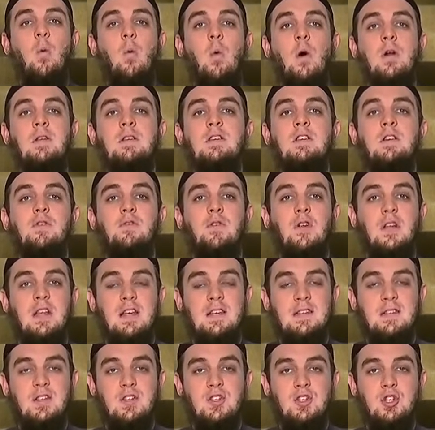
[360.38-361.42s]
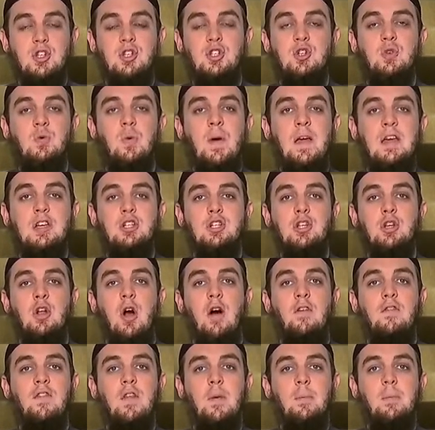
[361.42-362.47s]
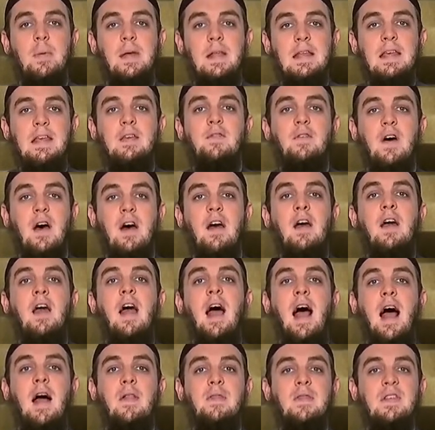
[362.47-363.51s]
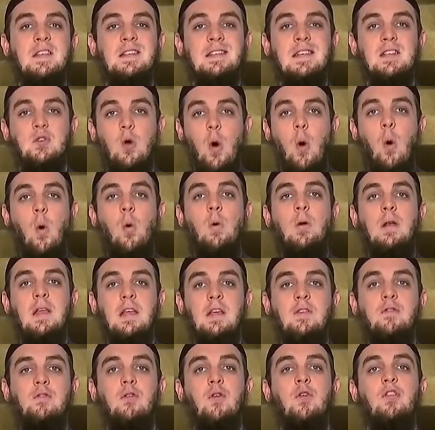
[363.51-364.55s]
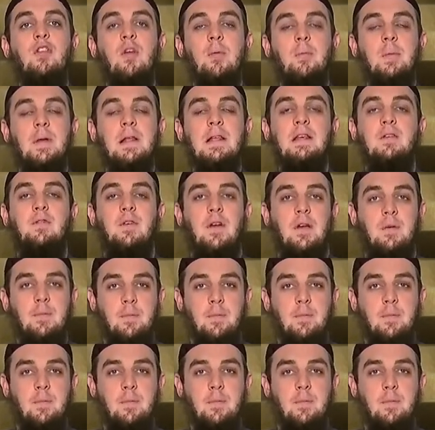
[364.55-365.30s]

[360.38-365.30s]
wonderful is the situation of the believer, and this is only for the believer.